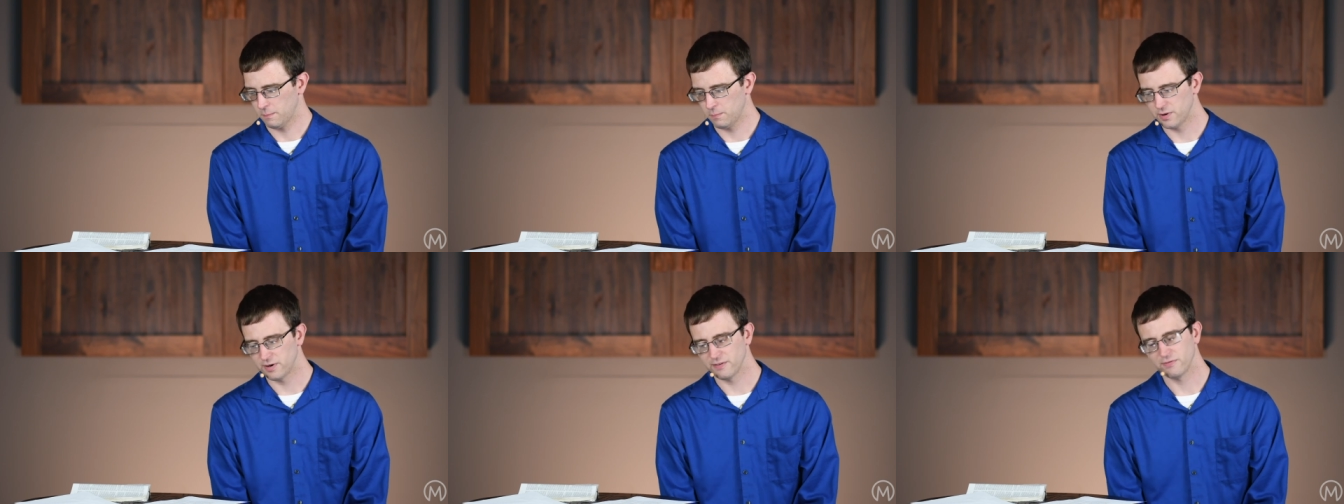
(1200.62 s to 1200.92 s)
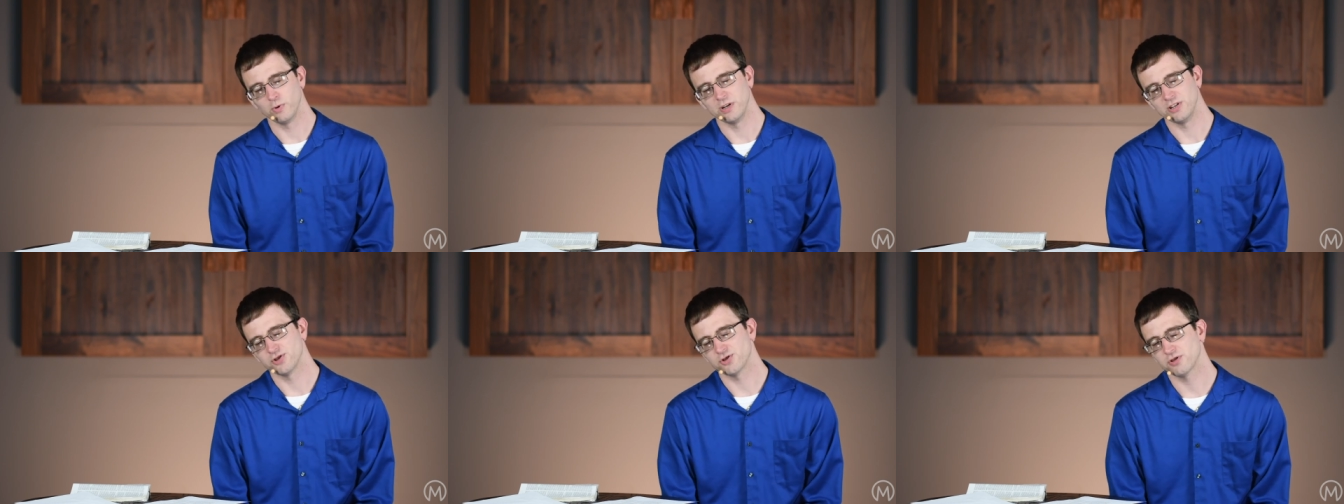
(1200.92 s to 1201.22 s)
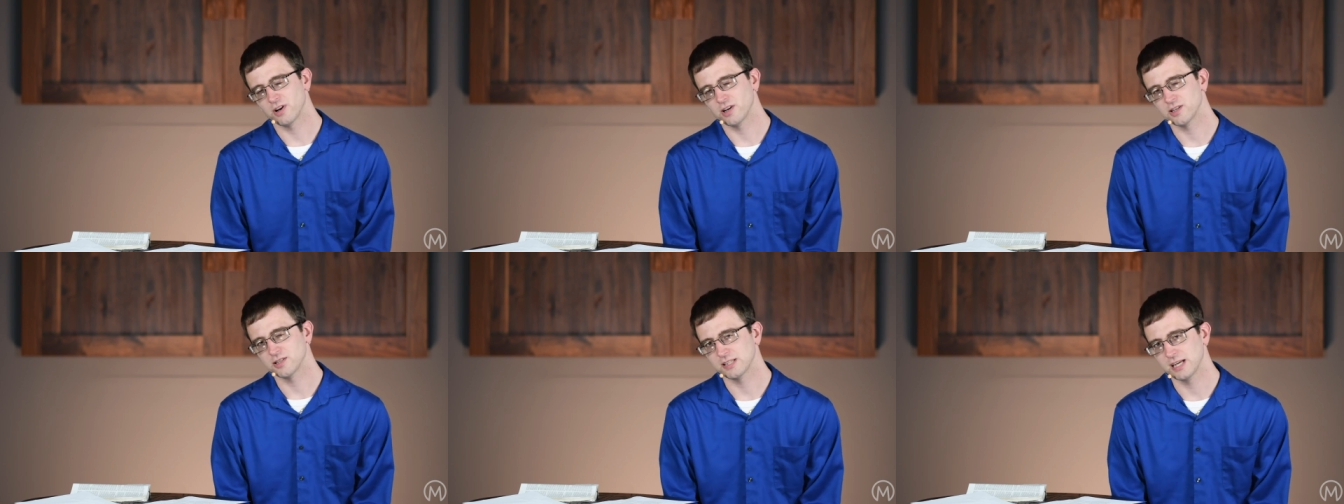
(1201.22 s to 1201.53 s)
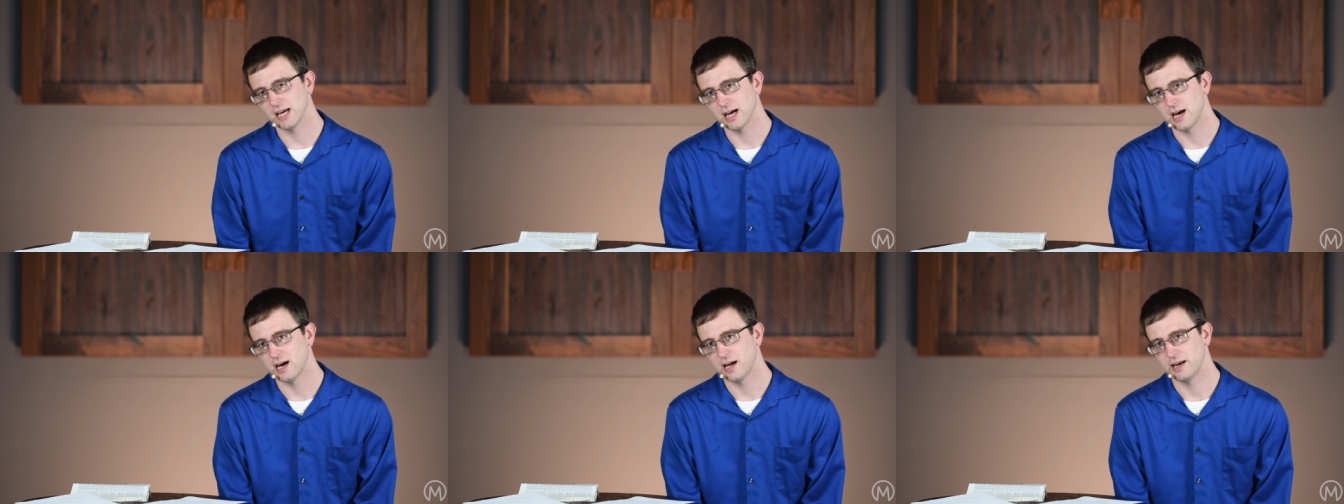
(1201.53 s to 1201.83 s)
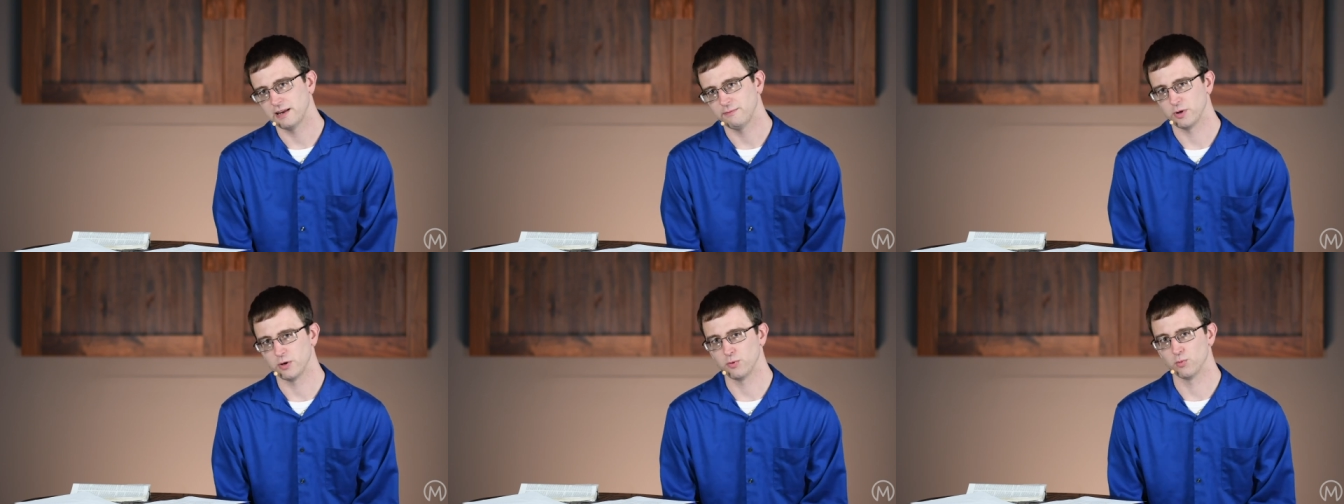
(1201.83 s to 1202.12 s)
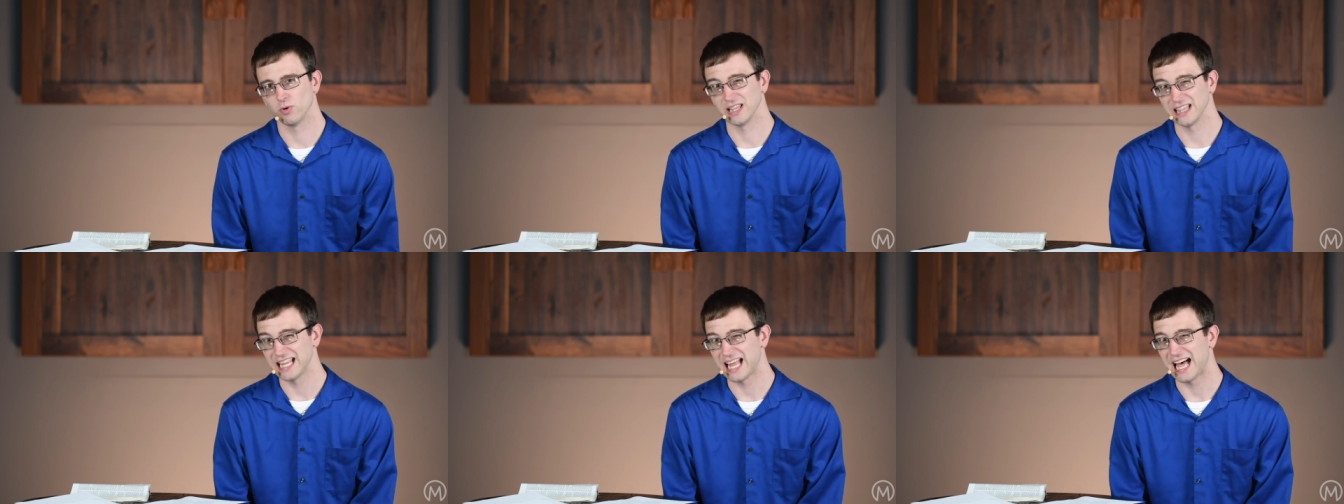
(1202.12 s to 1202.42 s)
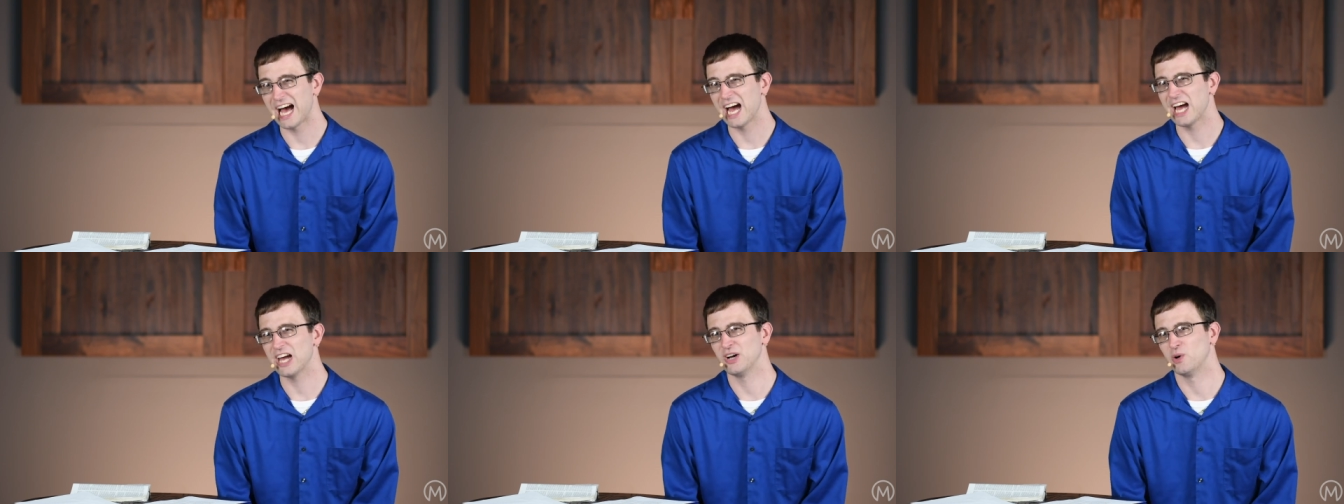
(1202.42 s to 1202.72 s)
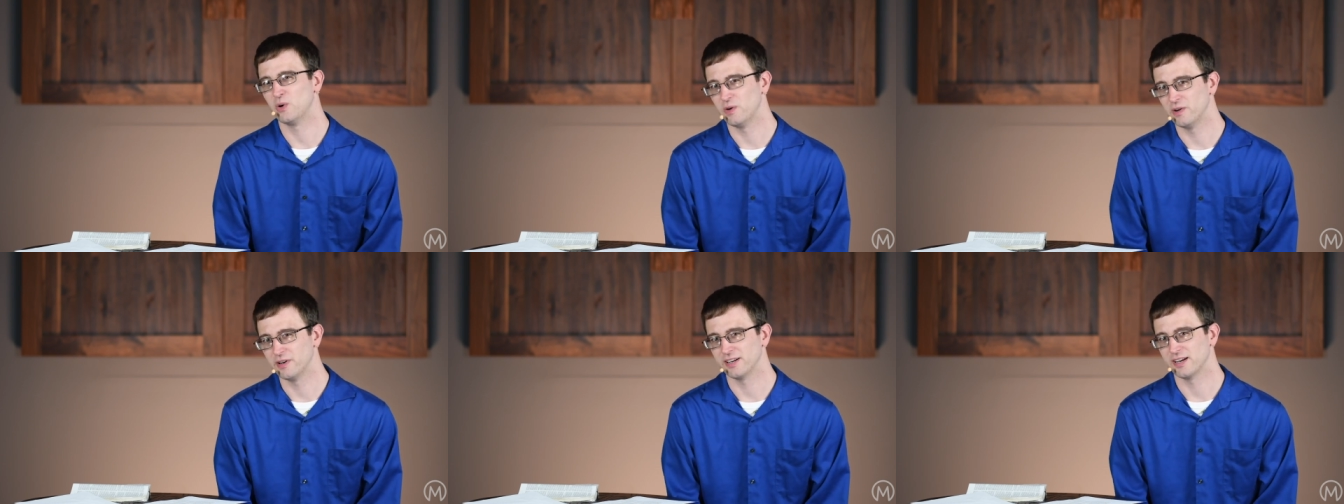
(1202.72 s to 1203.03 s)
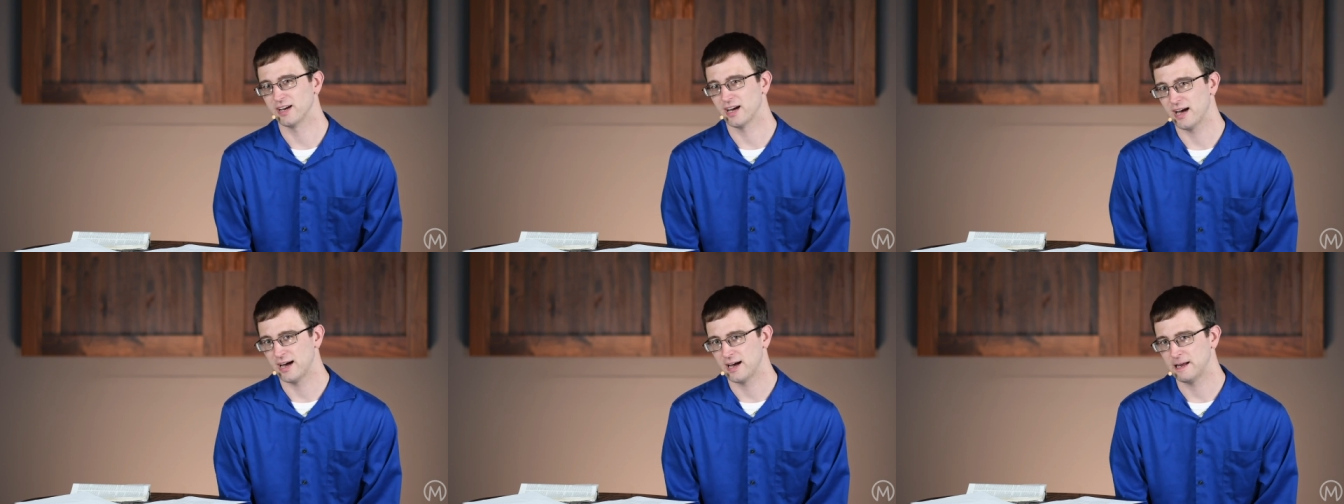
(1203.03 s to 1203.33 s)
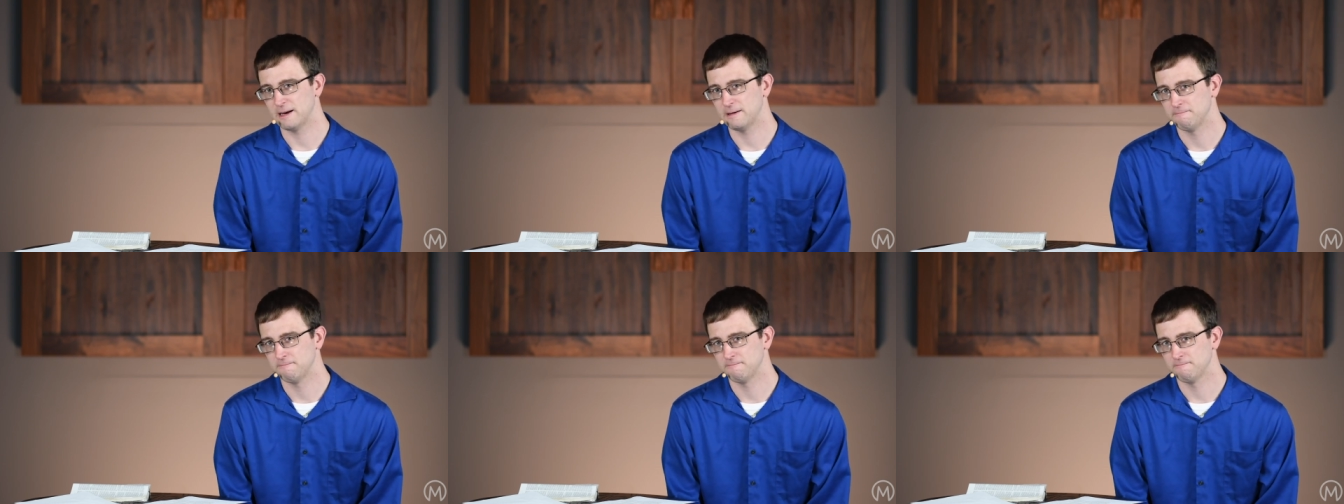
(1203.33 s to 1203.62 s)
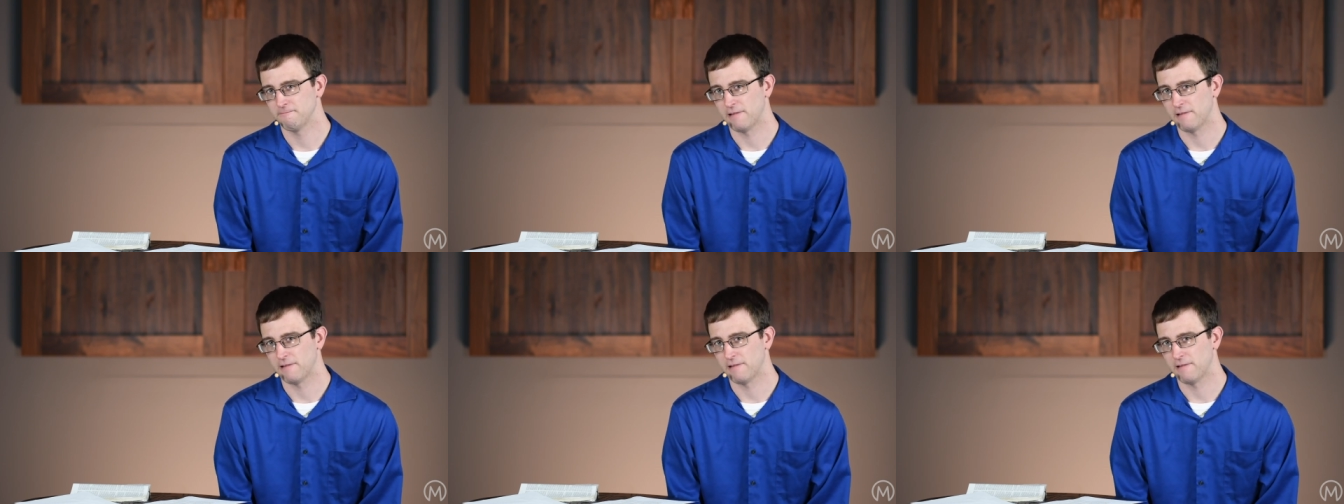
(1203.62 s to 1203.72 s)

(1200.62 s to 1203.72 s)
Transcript: But if we trust God and we rely on God,